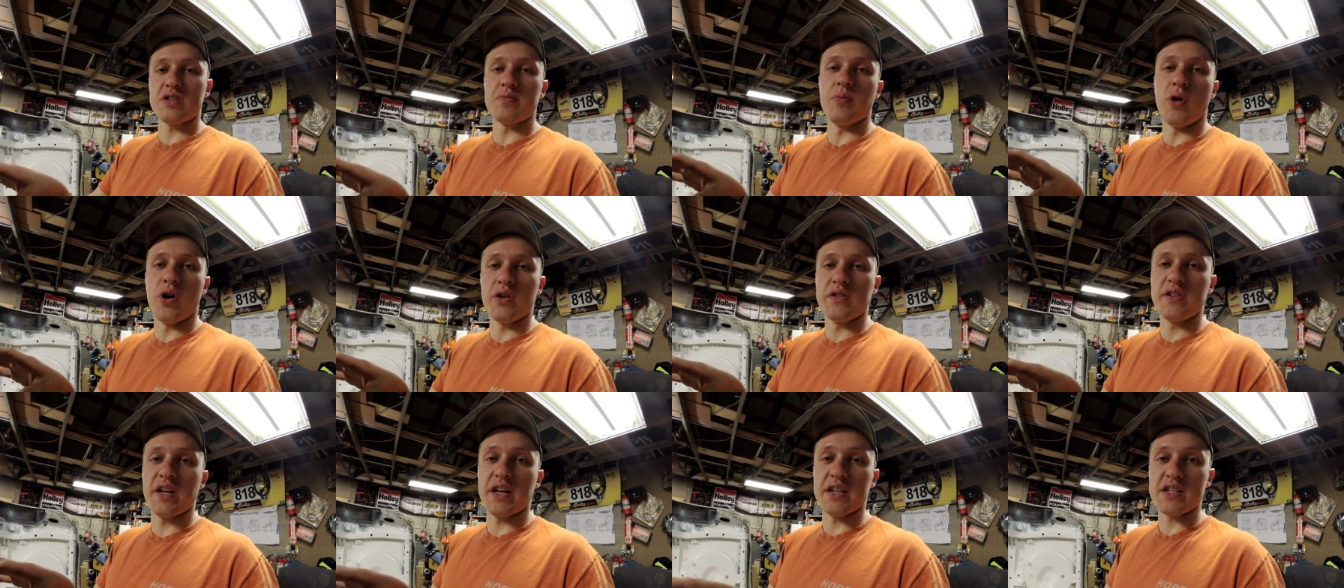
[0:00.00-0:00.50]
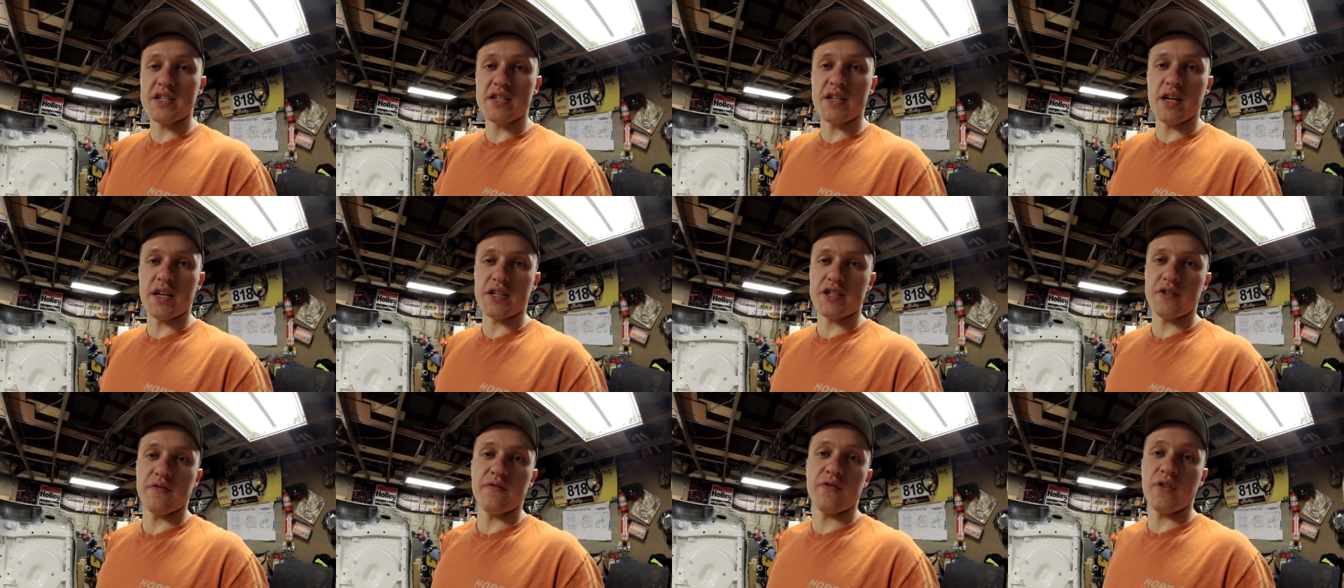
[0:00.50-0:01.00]
a small test
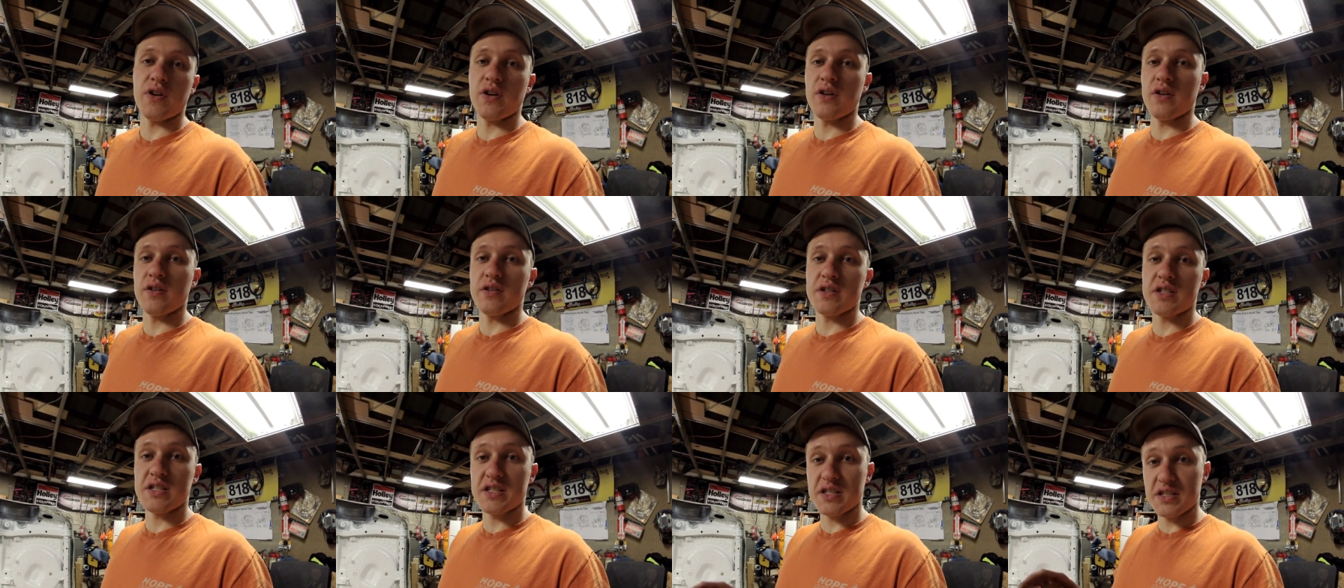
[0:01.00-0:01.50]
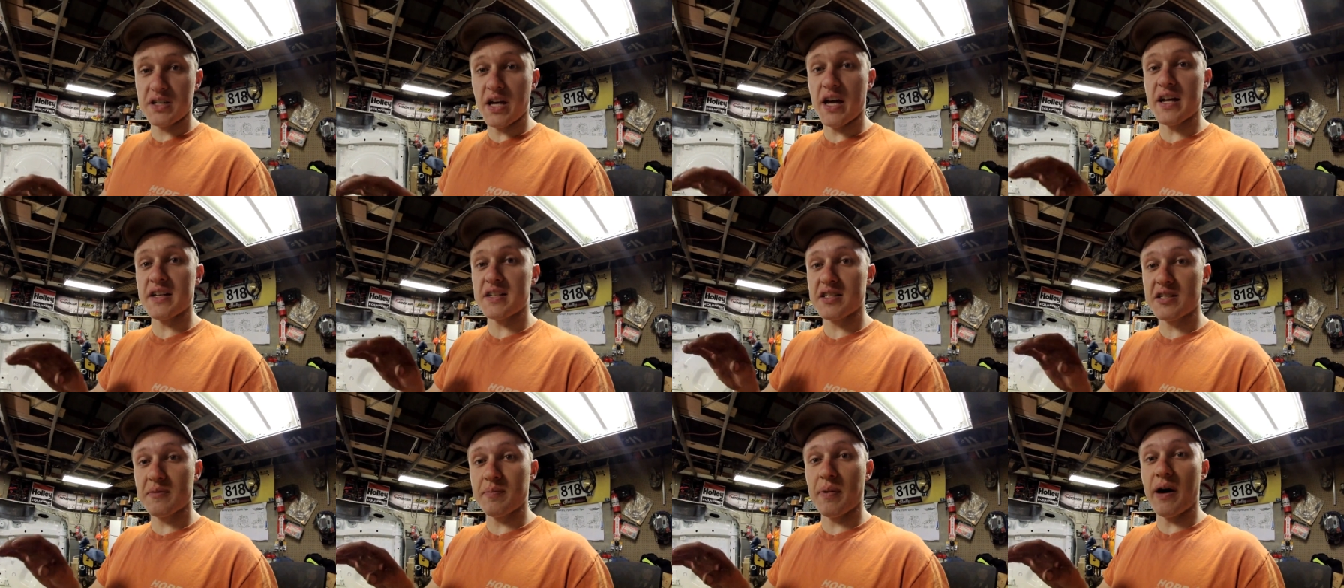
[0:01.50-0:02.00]
session first,
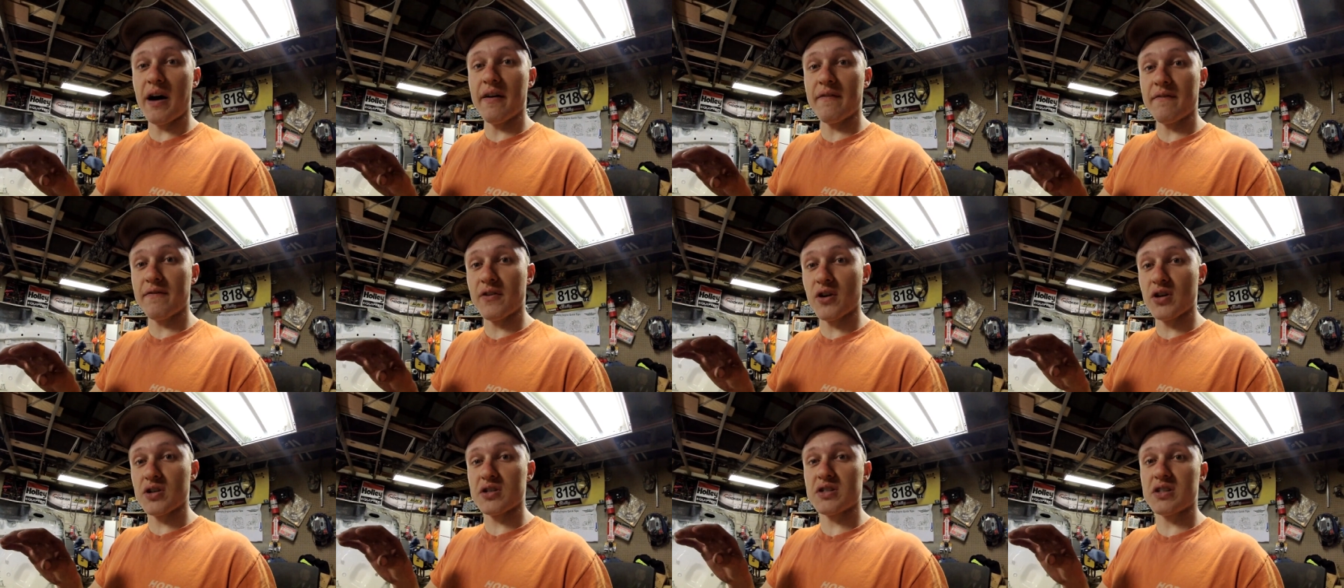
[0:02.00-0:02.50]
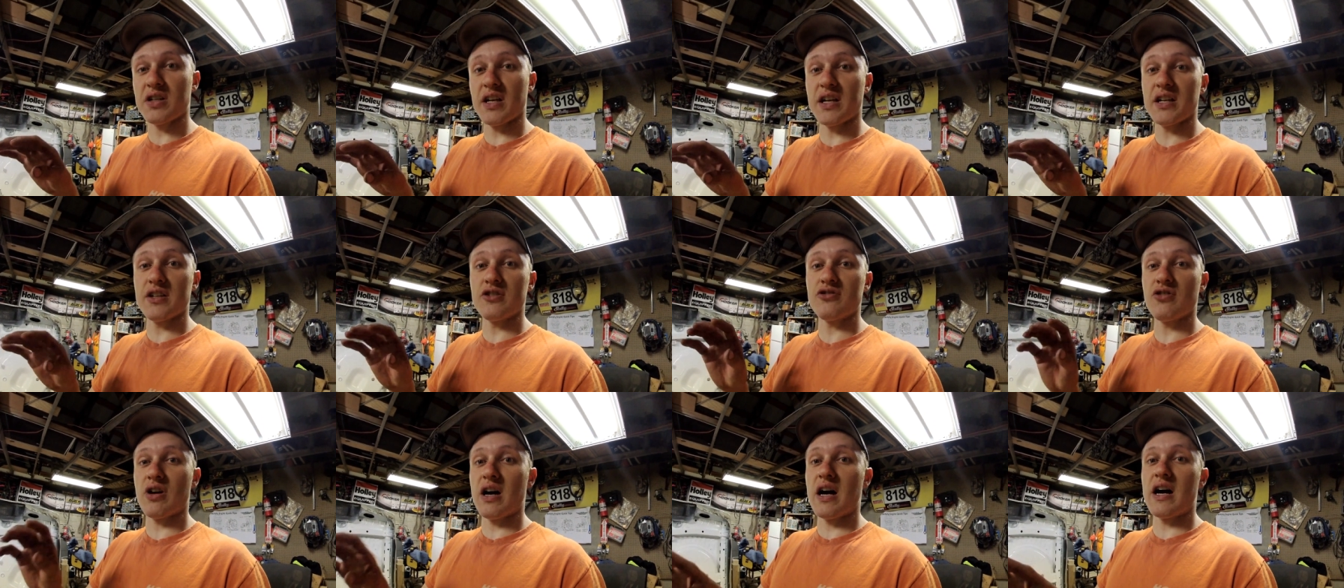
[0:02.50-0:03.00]
test spot first, let
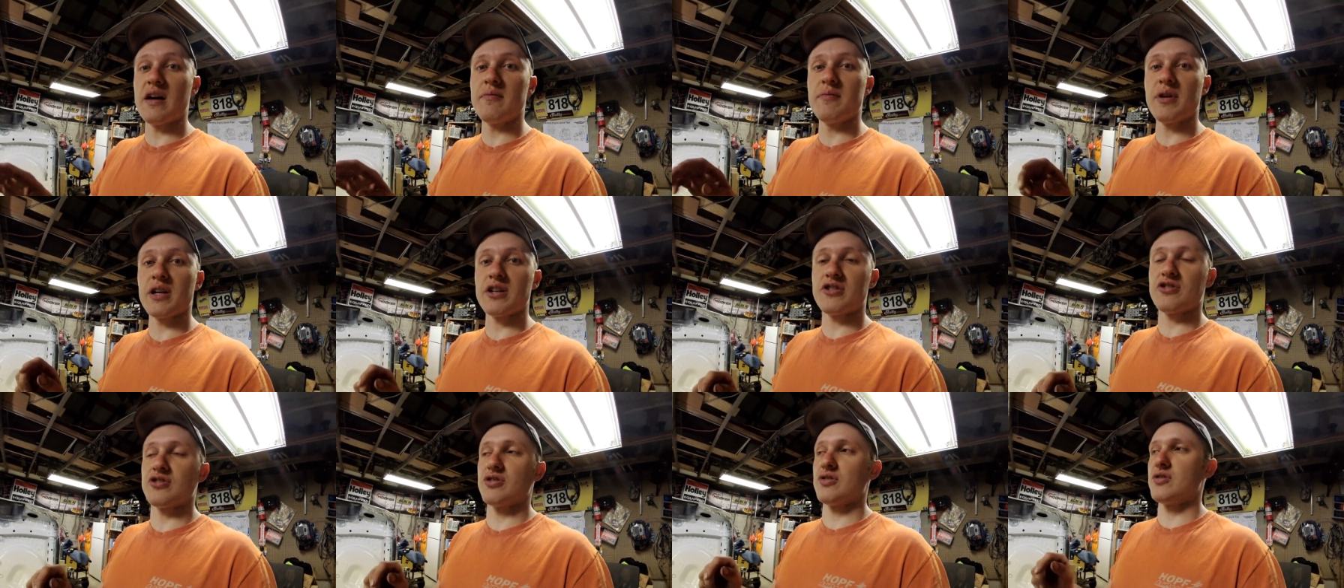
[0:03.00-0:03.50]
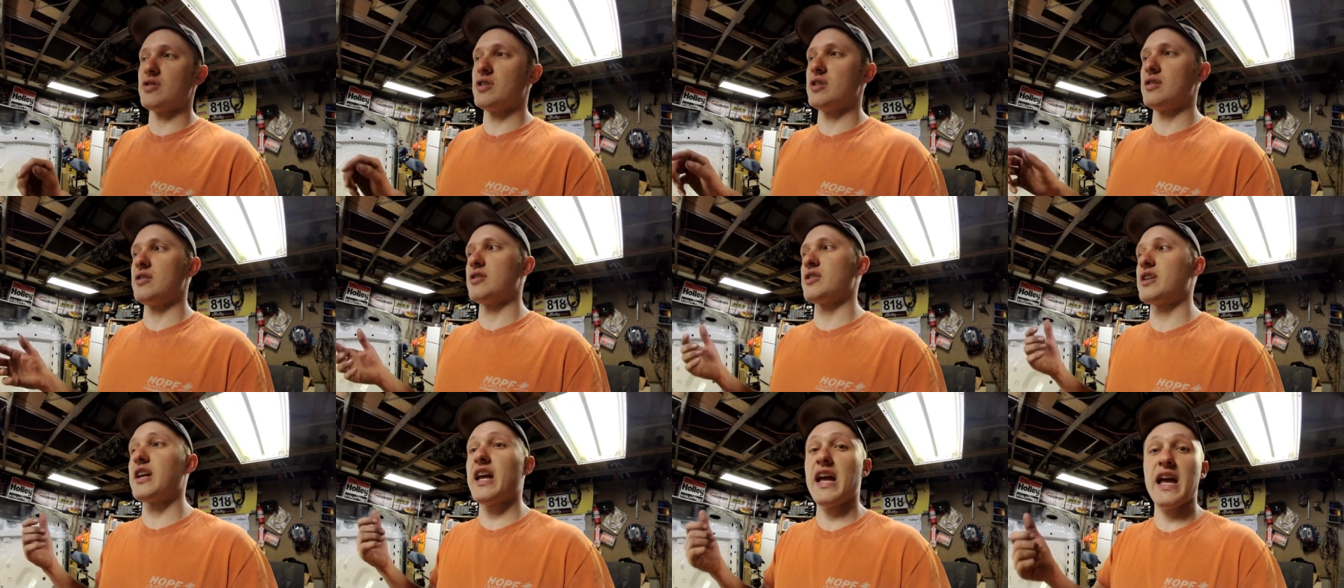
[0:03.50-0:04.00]
it dry, make sure
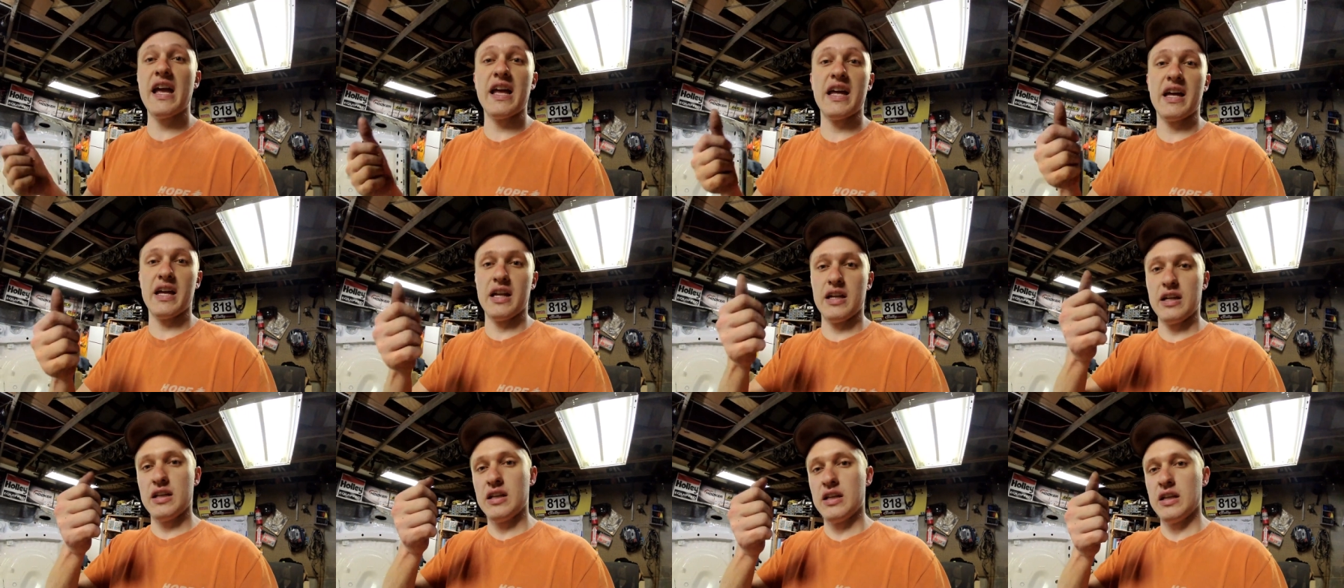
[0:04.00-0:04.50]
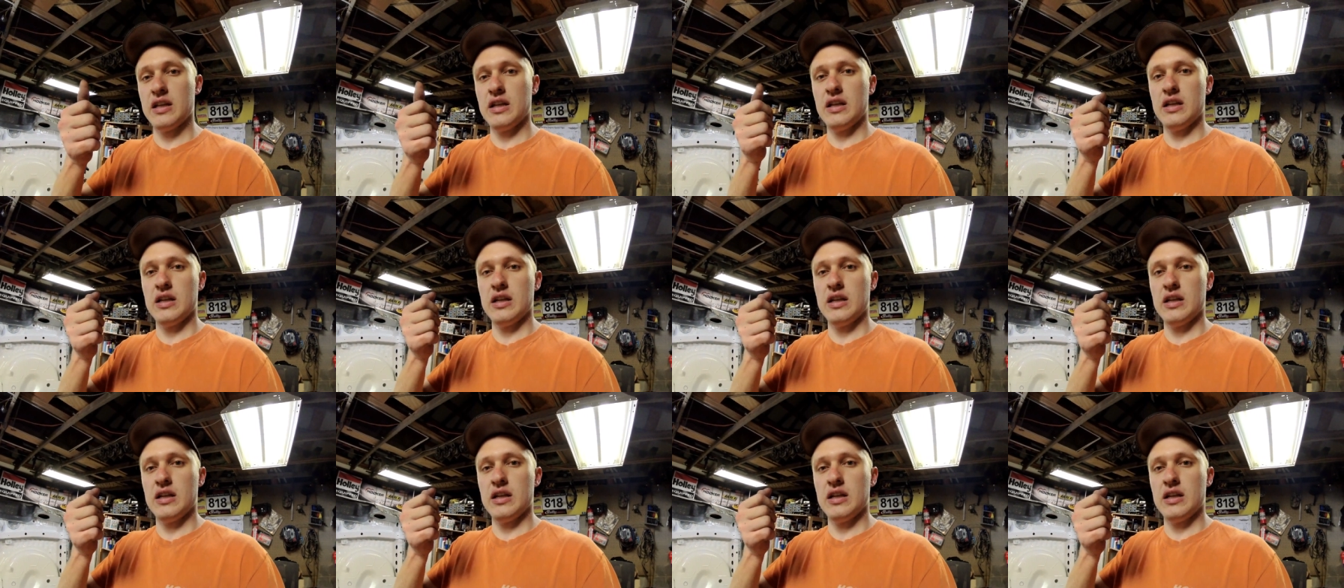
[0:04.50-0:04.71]
that your can,